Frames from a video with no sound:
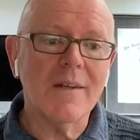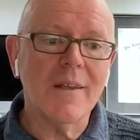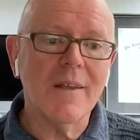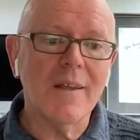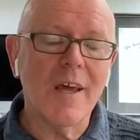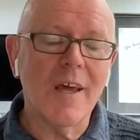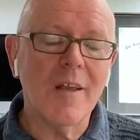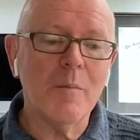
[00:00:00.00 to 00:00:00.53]

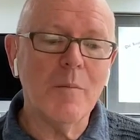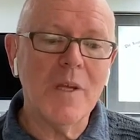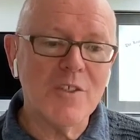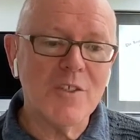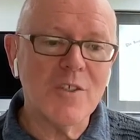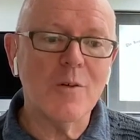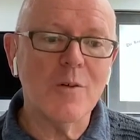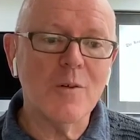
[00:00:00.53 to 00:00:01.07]
and med
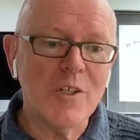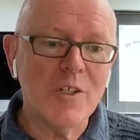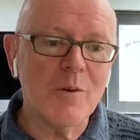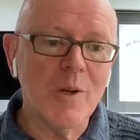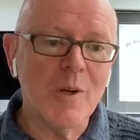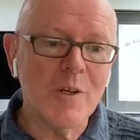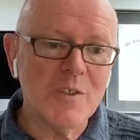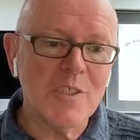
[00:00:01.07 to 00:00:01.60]
school in your
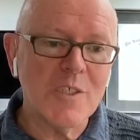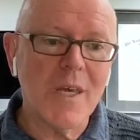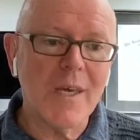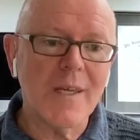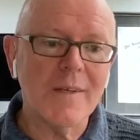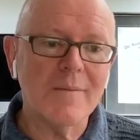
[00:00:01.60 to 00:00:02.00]
own state,